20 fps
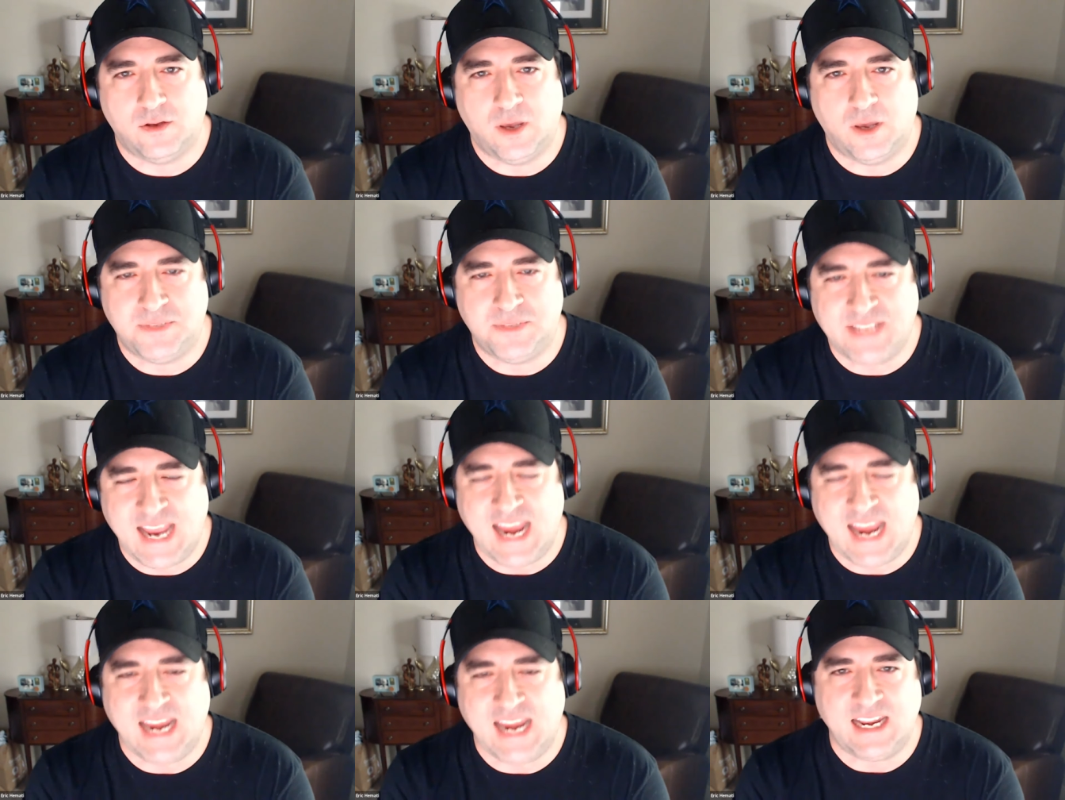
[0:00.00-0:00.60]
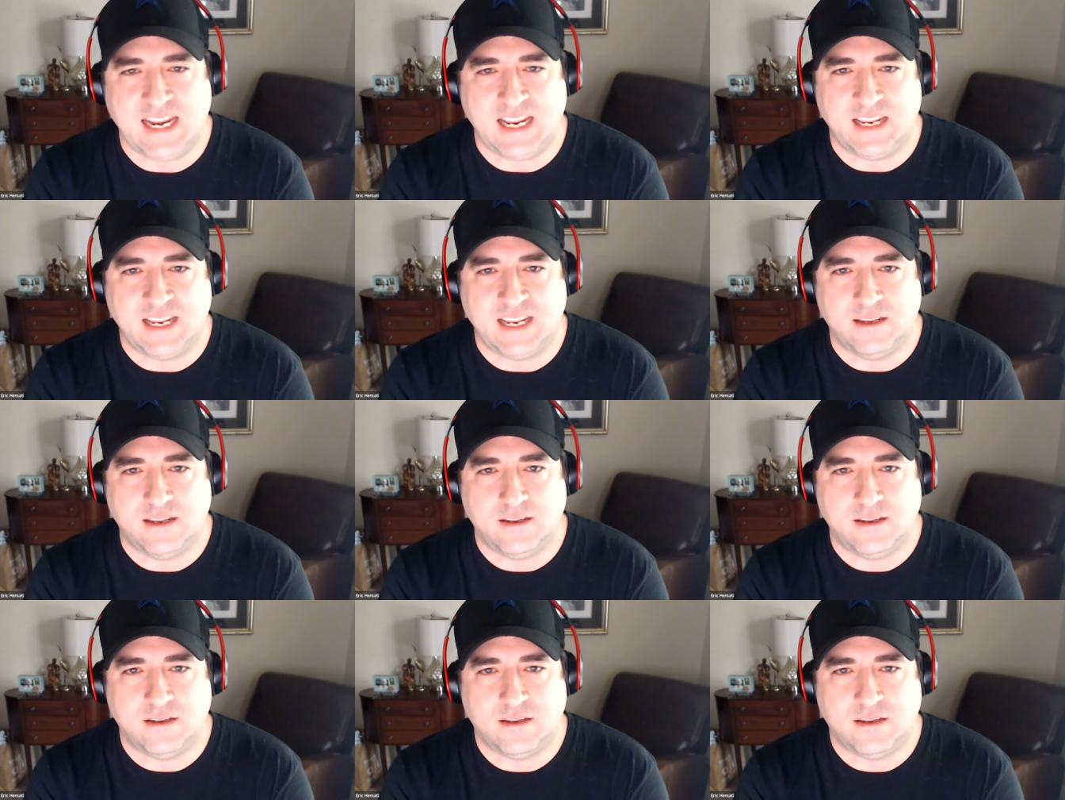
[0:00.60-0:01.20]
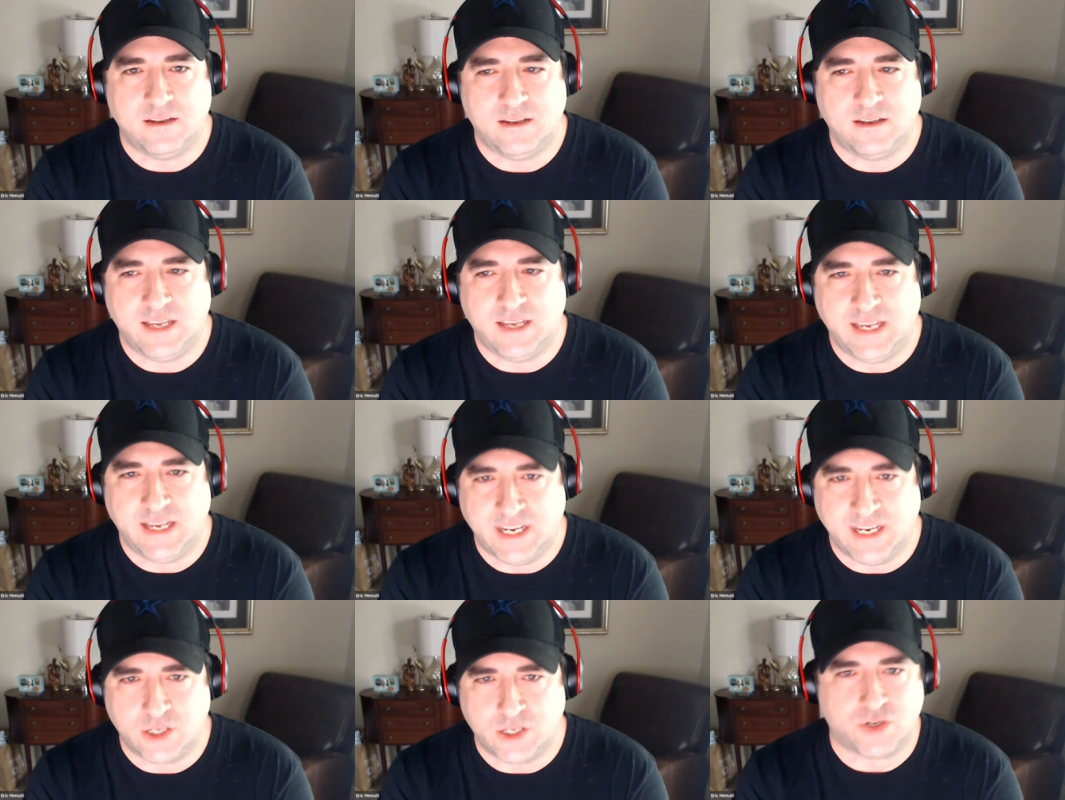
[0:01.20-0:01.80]
obtaining
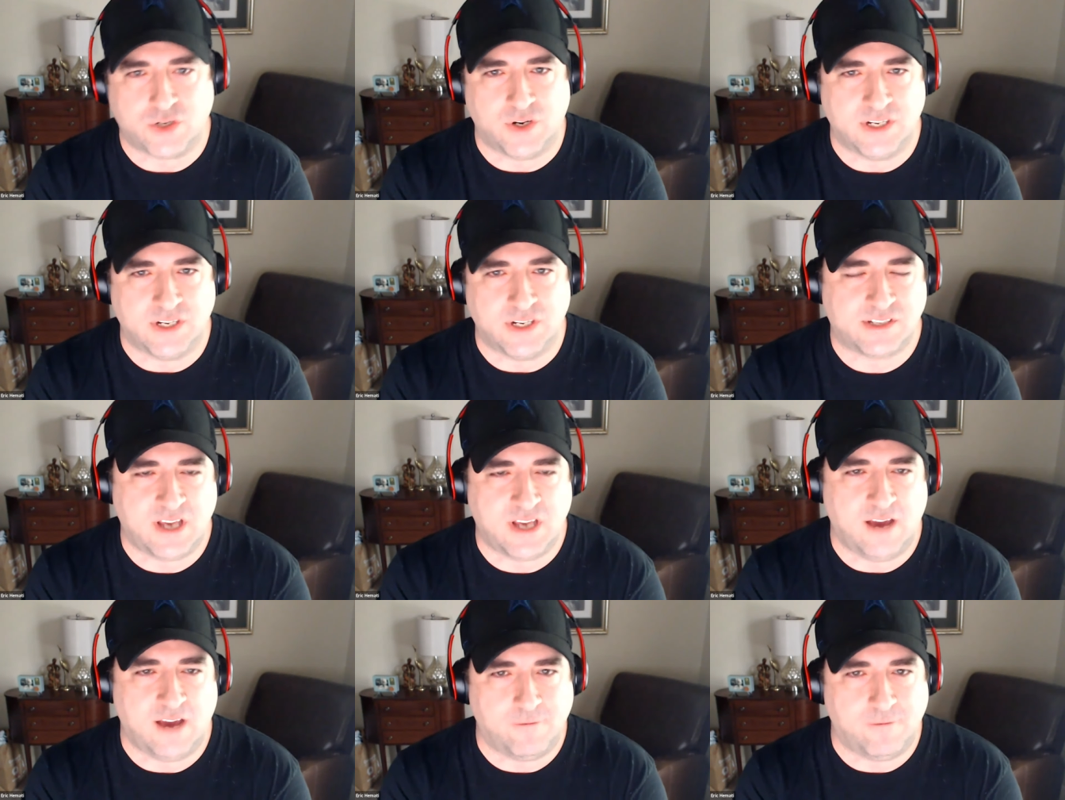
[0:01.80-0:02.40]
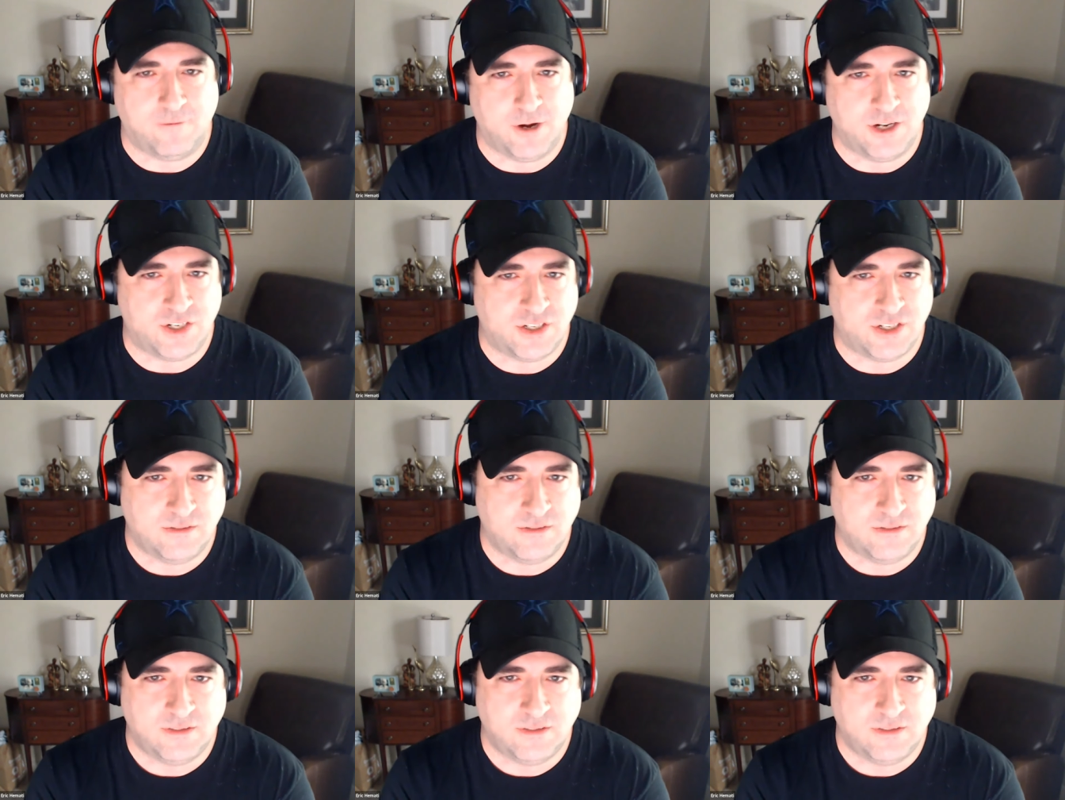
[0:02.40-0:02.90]
insurance coverage?